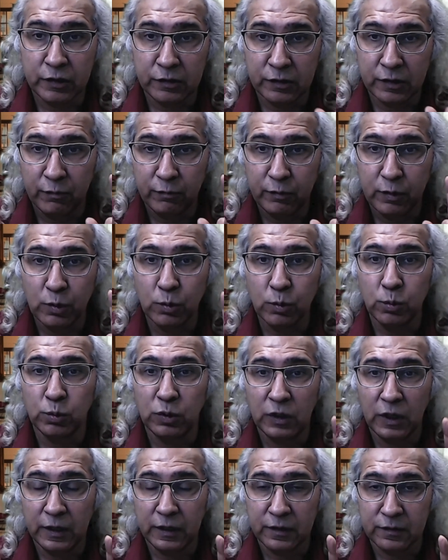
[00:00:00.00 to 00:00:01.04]
of two
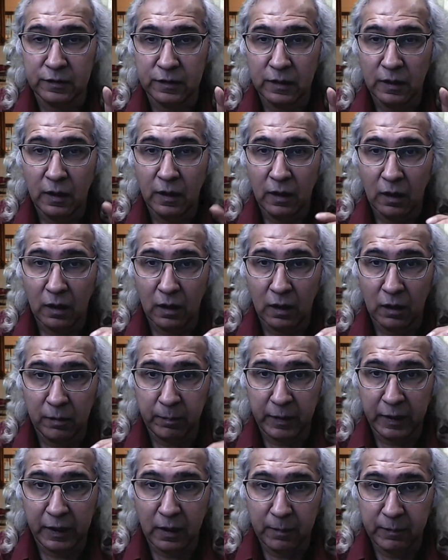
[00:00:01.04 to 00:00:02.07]
things are
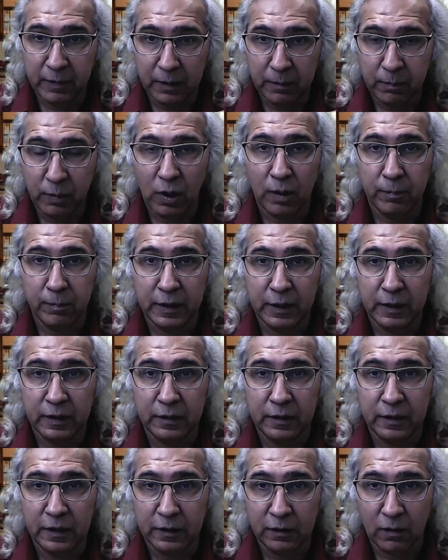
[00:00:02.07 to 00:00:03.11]
becoming
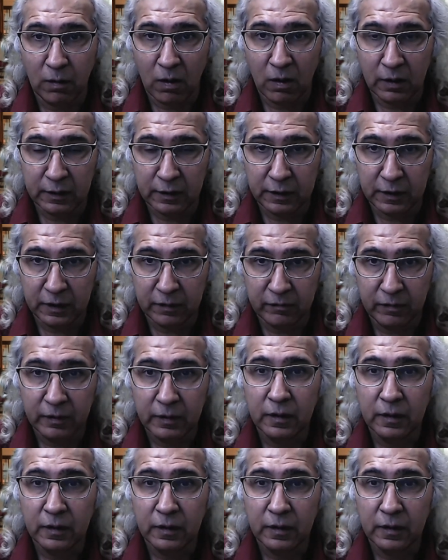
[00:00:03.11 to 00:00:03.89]
prominent in cognitive